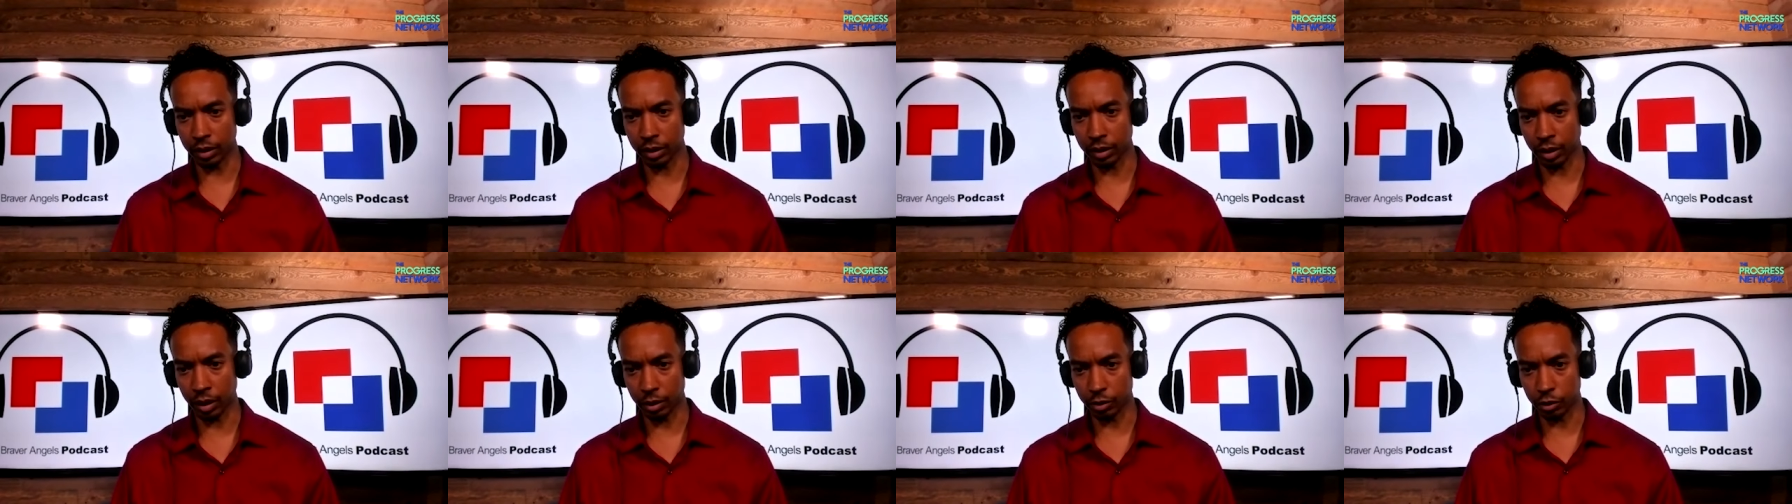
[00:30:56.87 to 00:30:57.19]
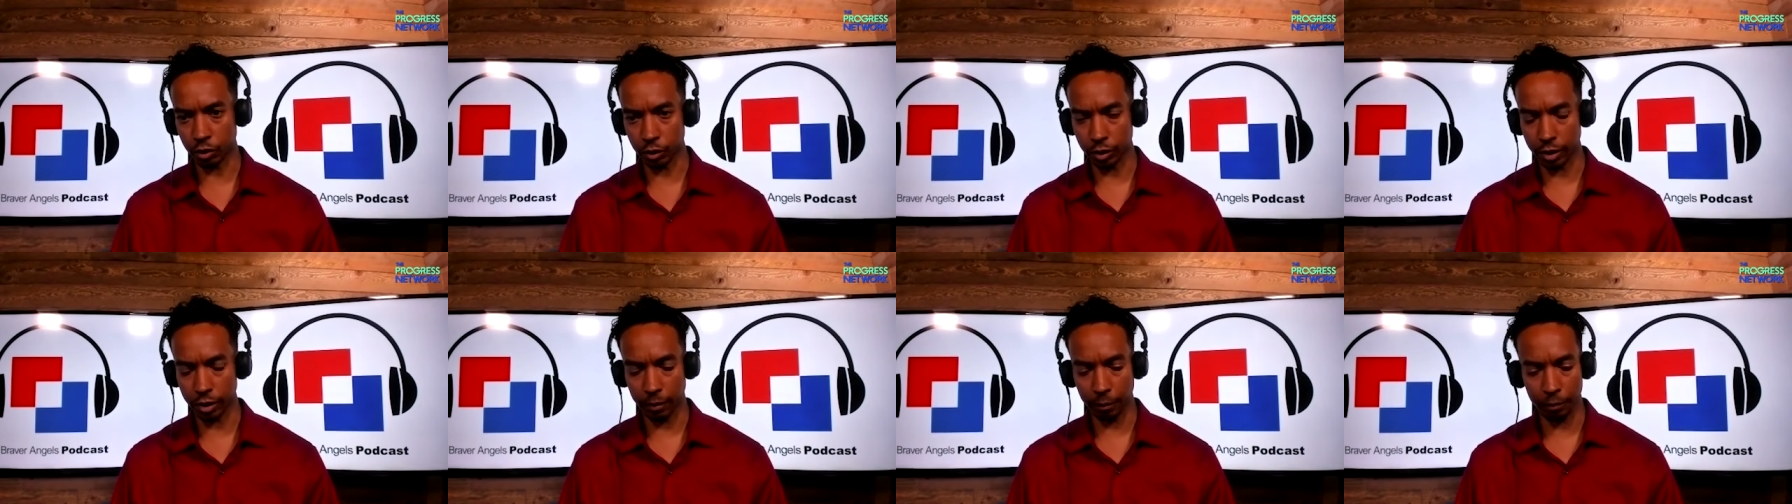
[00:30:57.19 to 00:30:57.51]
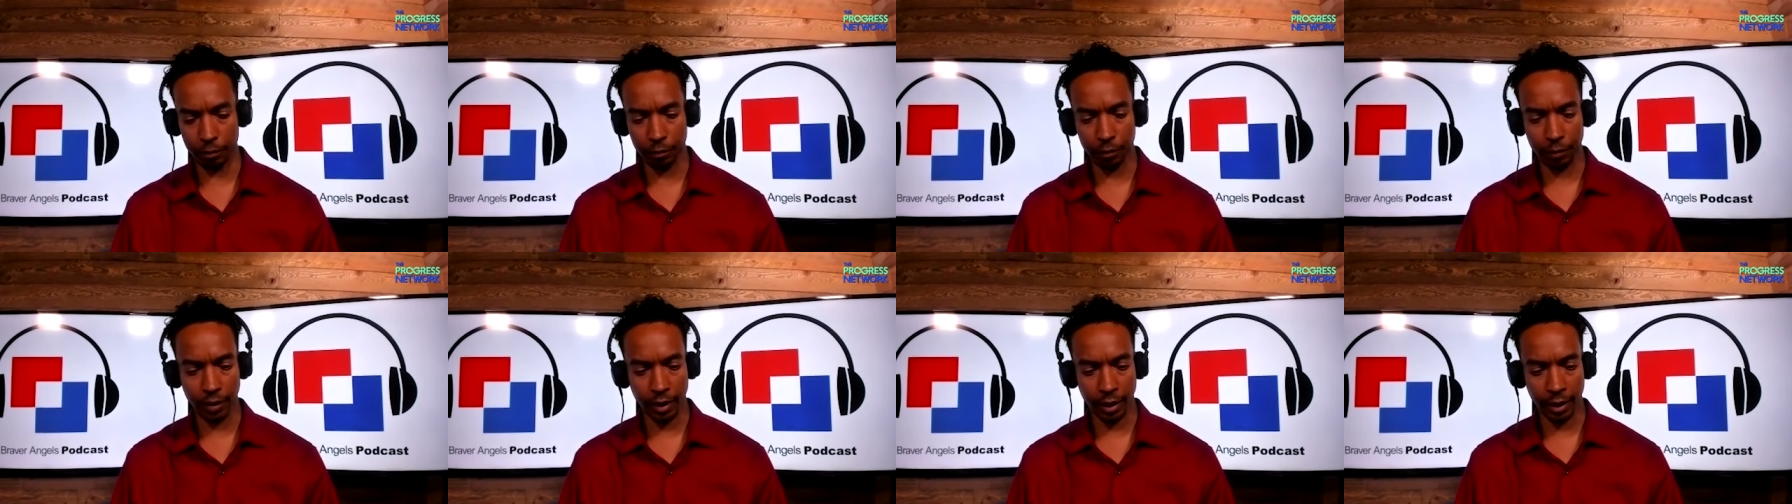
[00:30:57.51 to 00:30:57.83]
country
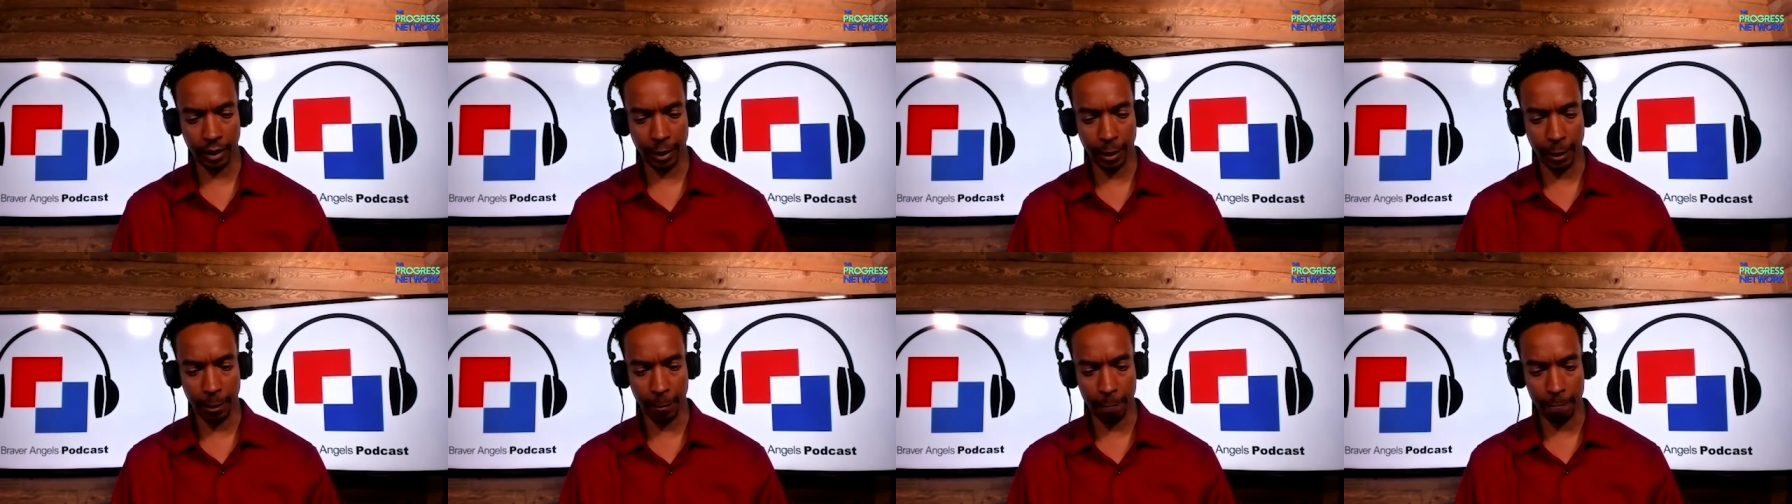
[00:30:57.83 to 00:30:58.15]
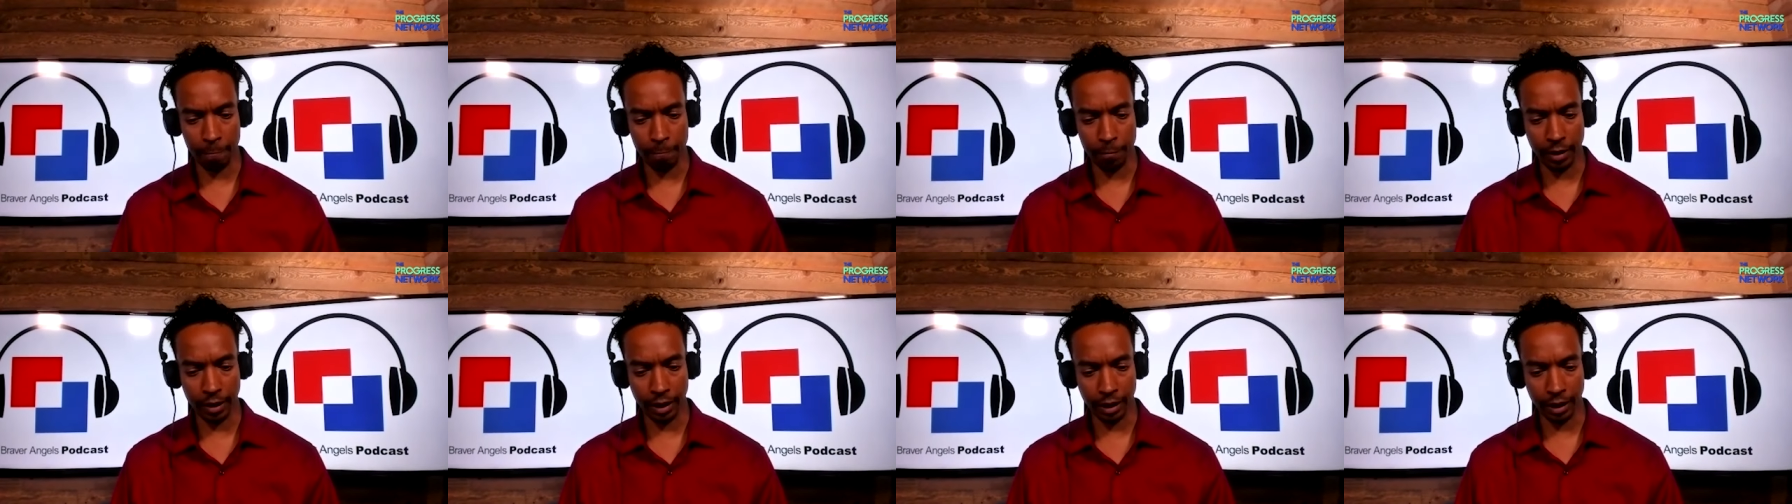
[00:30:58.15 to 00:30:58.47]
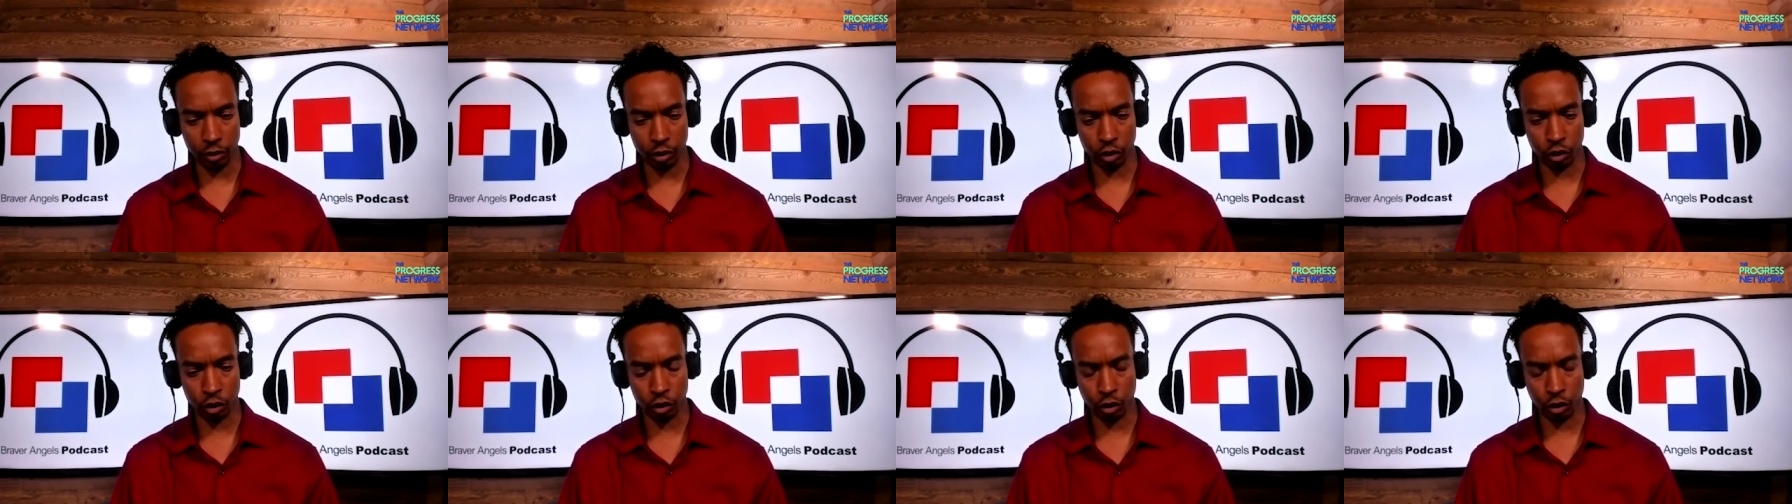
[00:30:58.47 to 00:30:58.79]
um, in
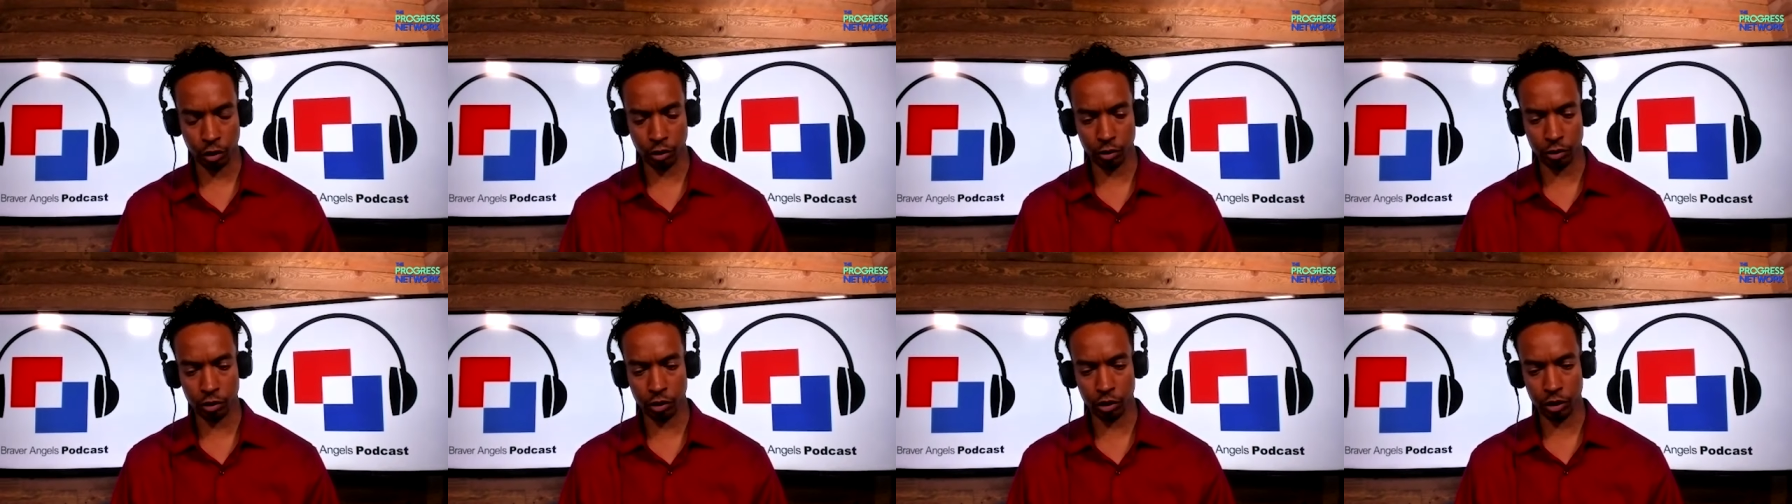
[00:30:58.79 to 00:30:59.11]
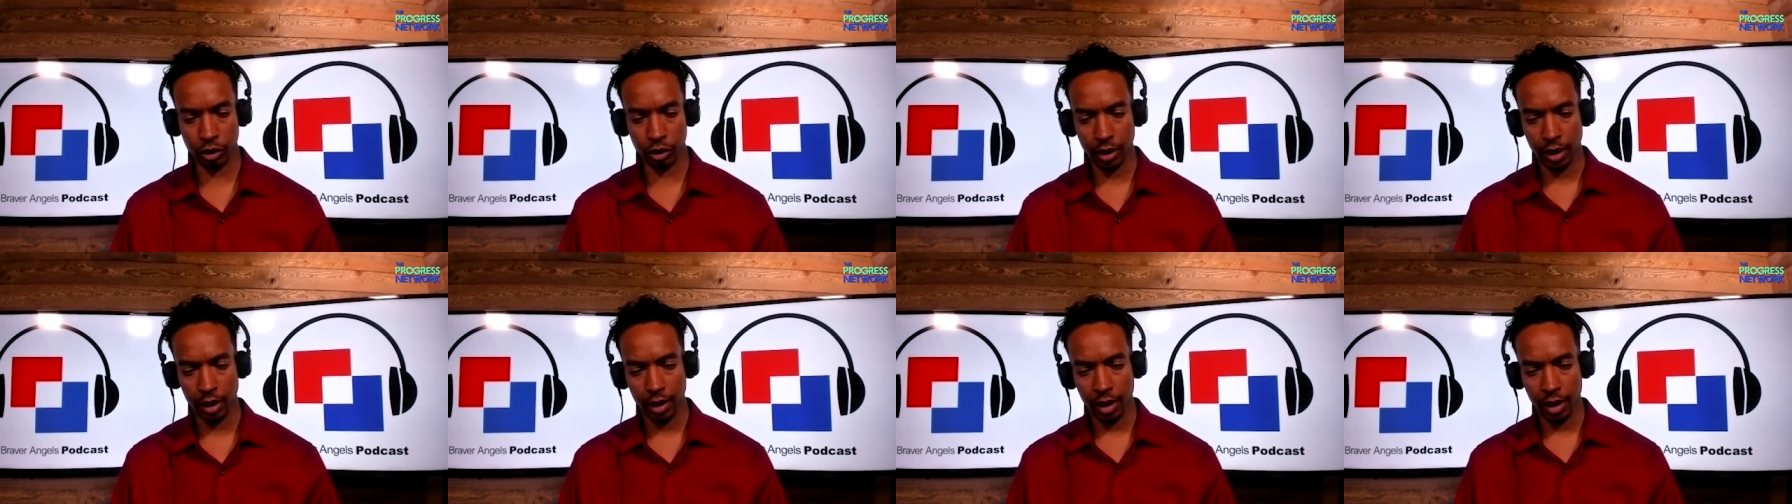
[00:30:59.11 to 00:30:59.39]
search